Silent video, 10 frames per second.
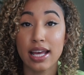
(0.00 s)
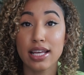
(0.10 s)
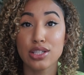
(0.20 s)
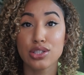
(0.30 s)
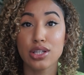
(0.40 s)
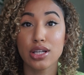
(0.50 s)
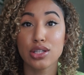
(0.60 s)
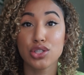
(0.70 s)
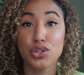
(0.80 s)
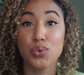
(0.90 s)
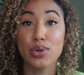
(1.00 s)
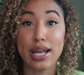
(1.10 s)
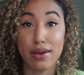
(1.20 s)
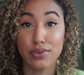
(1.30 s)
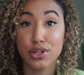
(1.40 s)
is to
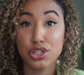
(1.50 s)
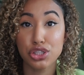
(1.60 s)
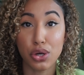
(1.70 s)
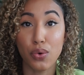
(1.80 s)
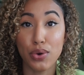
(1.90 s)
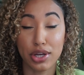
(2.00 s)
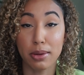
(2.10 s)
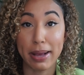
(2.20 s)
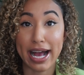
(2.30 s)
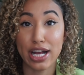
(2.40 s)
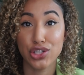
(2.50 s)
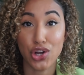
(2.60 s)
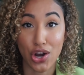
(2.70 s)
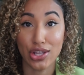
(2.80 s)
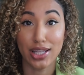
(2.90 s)
never show your badge
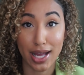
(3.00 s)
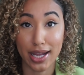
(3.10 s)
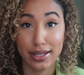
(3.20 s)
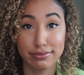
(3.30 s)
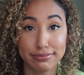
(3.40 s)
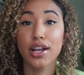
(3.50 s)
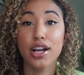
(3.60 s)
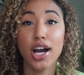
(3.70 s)
online.